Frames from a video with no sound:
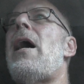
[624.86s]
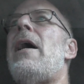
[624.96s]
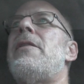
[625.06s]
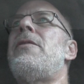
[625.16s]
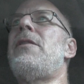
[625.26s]

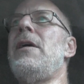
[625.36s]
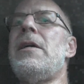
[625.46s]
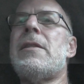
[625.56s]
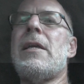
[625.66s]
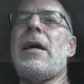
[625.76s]
I
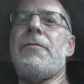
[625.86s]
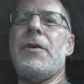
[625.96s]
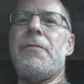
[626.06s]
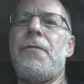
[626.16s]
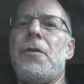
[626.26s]
think that I've
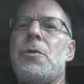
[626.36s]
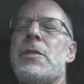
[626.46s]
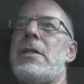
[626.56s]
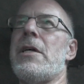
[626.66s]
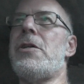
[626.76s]

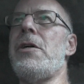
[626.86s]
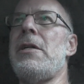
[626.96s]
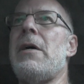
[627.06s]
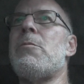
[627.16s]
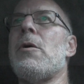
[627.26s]
influenced a
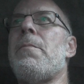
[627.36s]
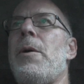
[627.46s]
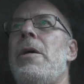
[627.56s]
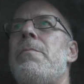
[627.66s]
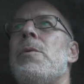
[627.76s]
good number of
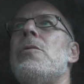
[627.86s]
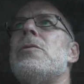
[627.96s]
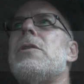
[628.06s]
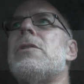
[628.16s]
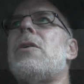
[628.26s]
people
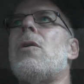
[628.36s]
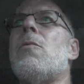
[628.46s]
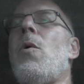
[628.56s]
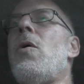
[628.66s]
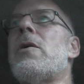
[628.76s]
to start
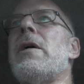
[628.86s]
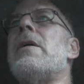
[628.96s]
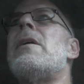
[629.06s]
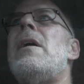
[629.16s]
walking